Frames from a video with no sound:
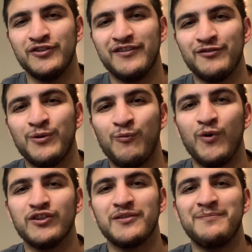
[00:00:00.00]
everyone.
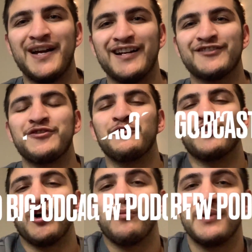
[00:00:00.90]
Welcome back to
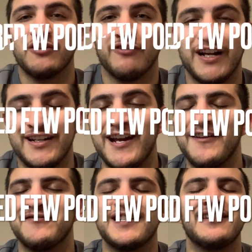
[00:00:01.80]
Go Big Red
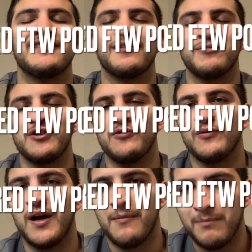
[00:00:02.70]
FTW
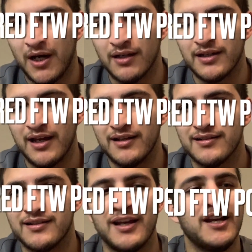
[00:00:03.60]

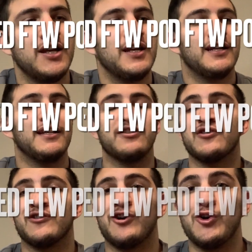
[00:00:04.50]
podcast. Is
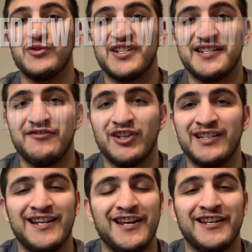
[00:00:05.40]
your host Steven,
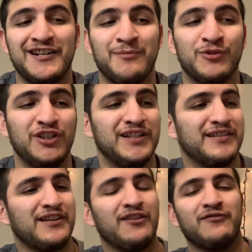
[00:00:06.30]
and I'm really
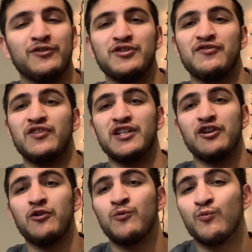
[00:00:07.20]
excited for this
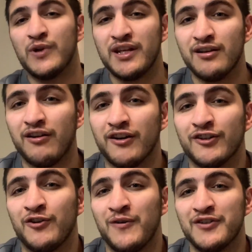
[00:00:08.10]
video. We are
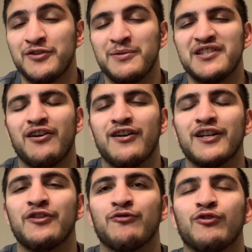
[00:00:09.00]
going to be
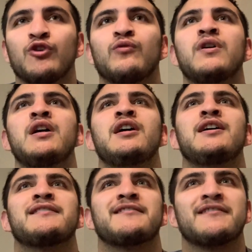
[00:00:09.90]
talking through
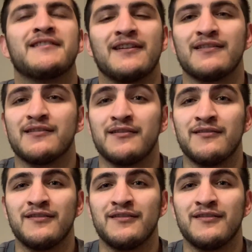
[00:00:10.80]
six